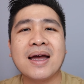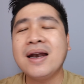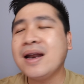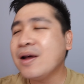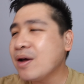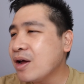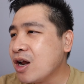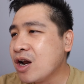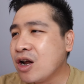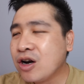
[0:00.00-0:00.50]
and
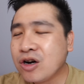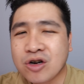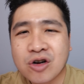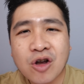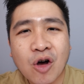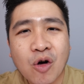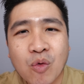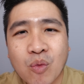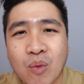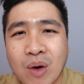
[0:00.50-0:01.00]
then
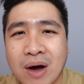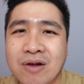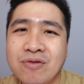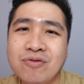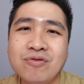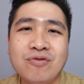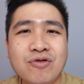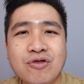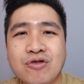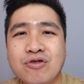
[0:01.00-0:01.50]
lock
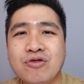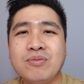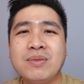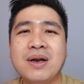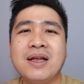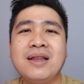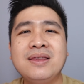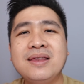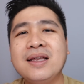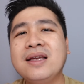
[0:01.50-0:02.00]
one room,
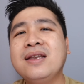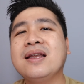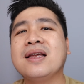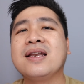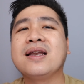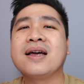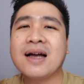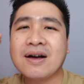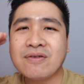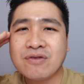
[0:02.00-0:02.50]
then think
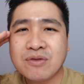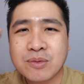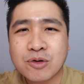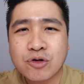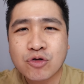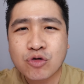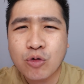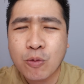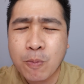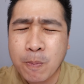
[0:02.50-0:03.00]
that the
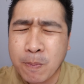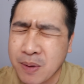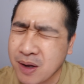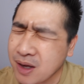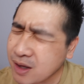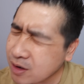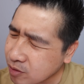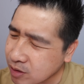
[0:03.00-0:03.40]
government's stupid.